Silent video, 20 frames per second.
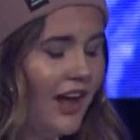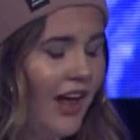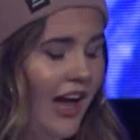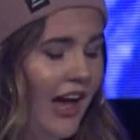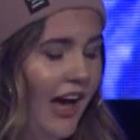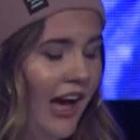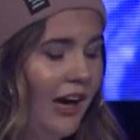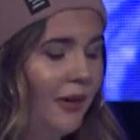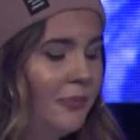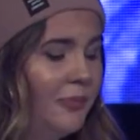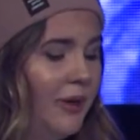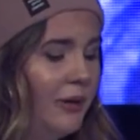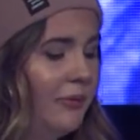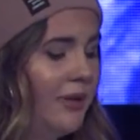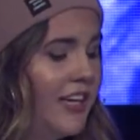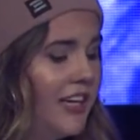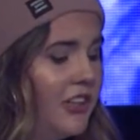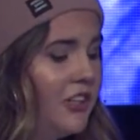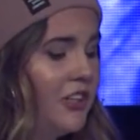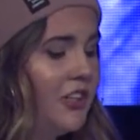But we
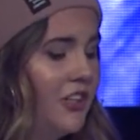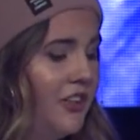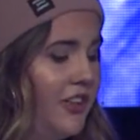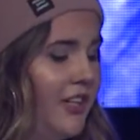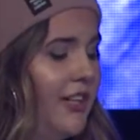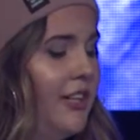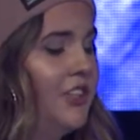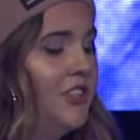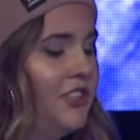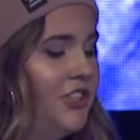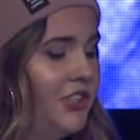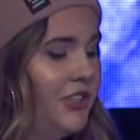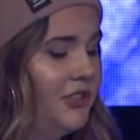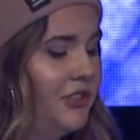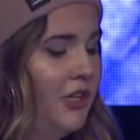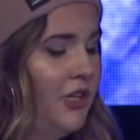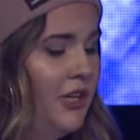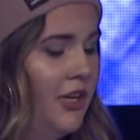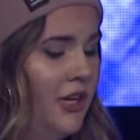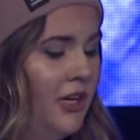can learn a thing or
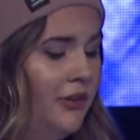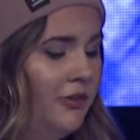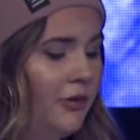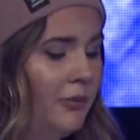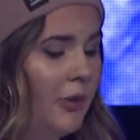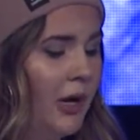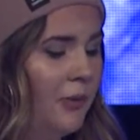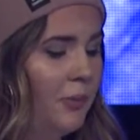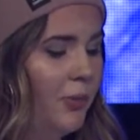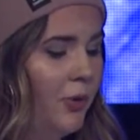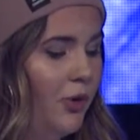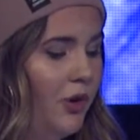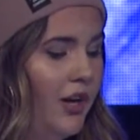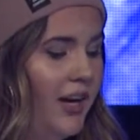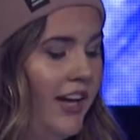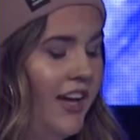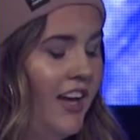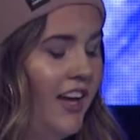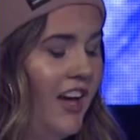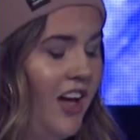two from our
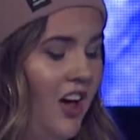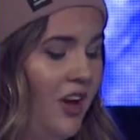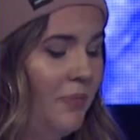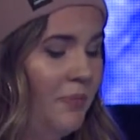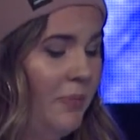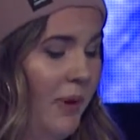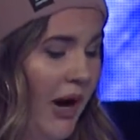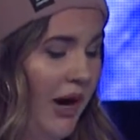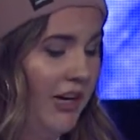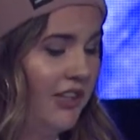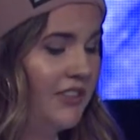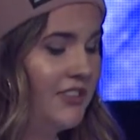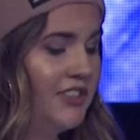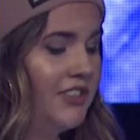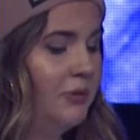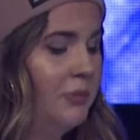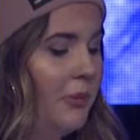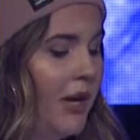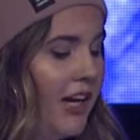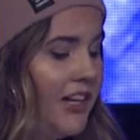boy, Bart.
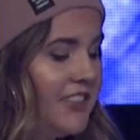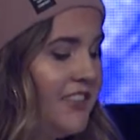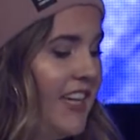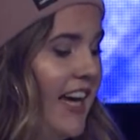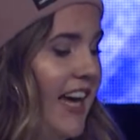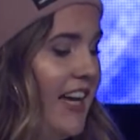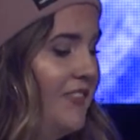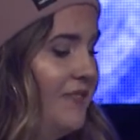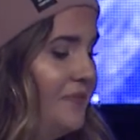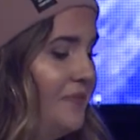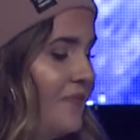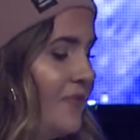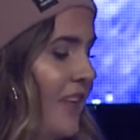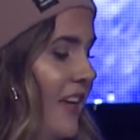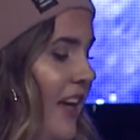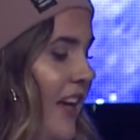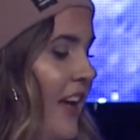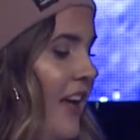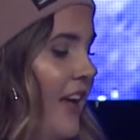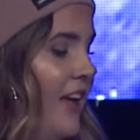So Mark 10.
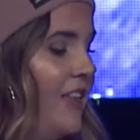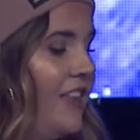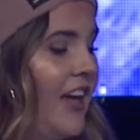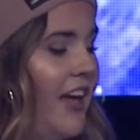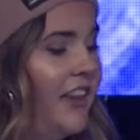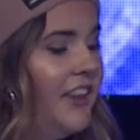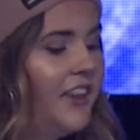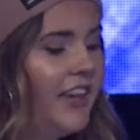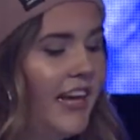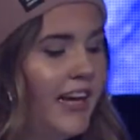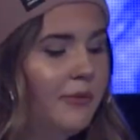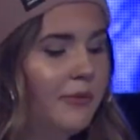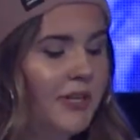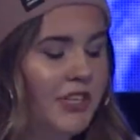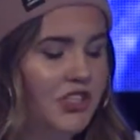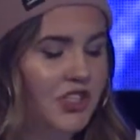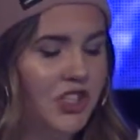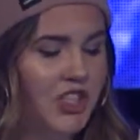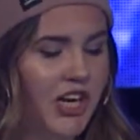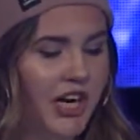Then they
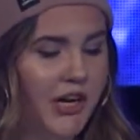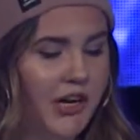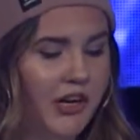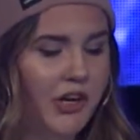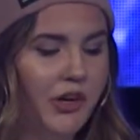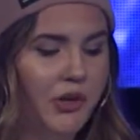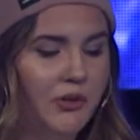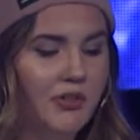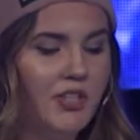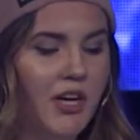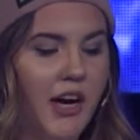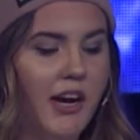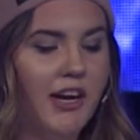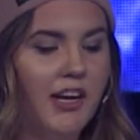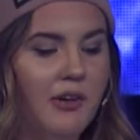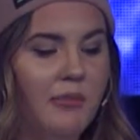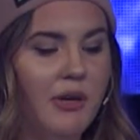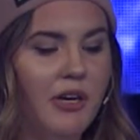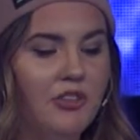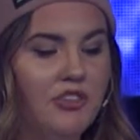reached Jericho,
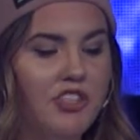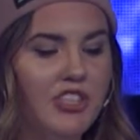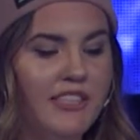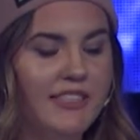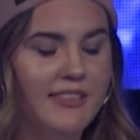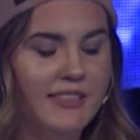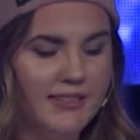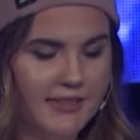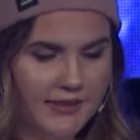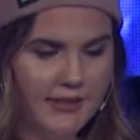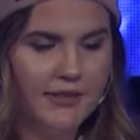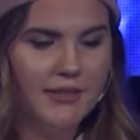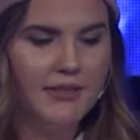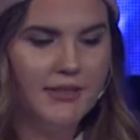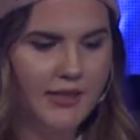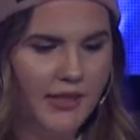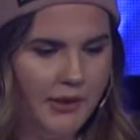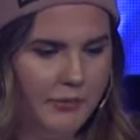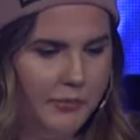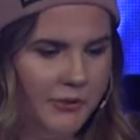talking about Jesus and the
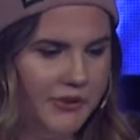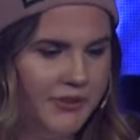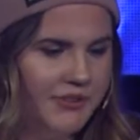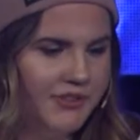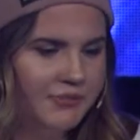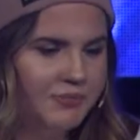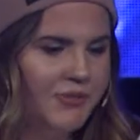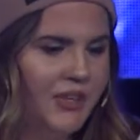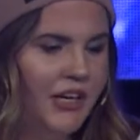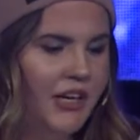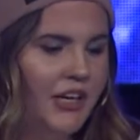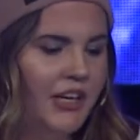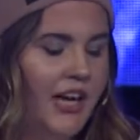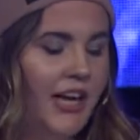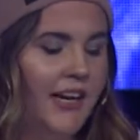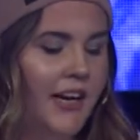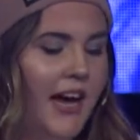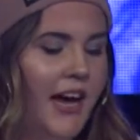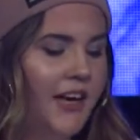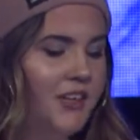disciples.
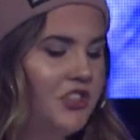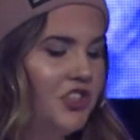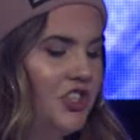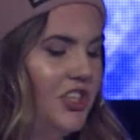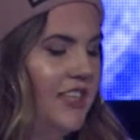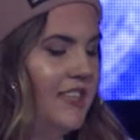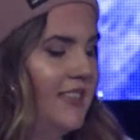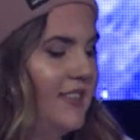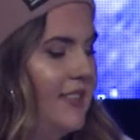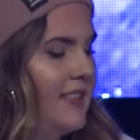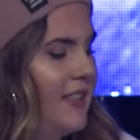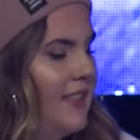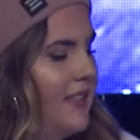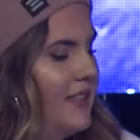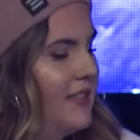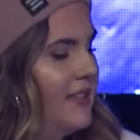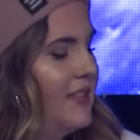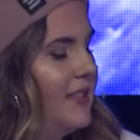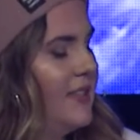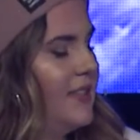And as Jesus and
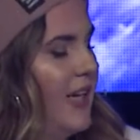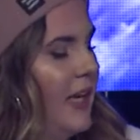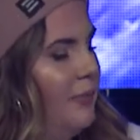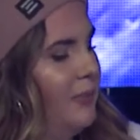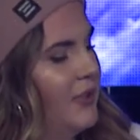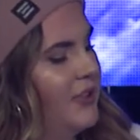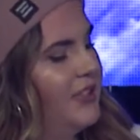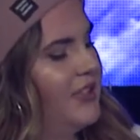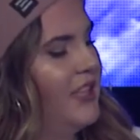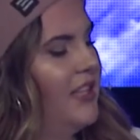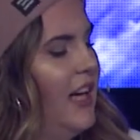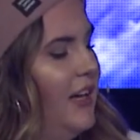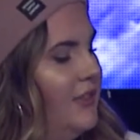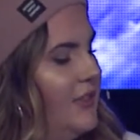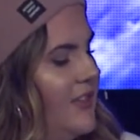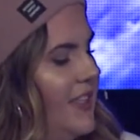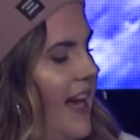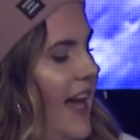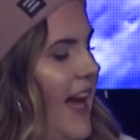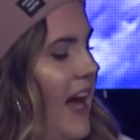his disciples
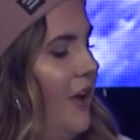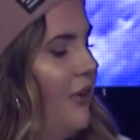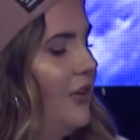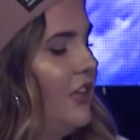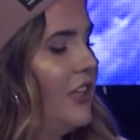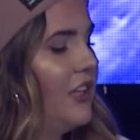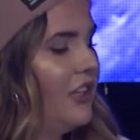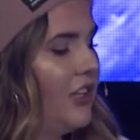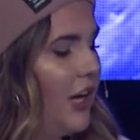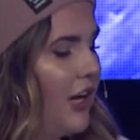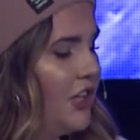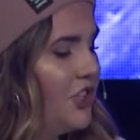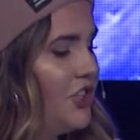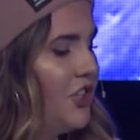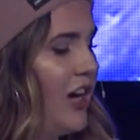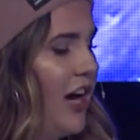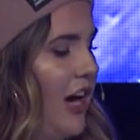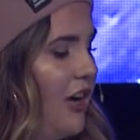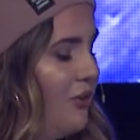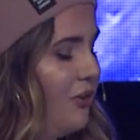left town, a large
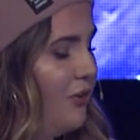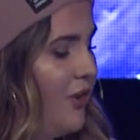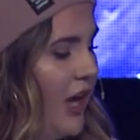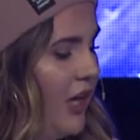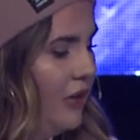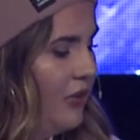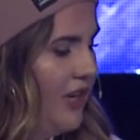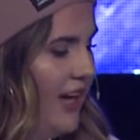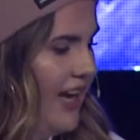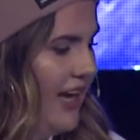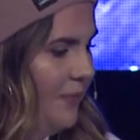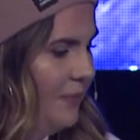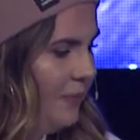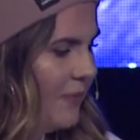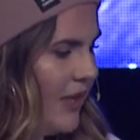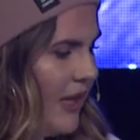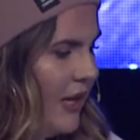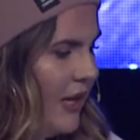crowd followed him.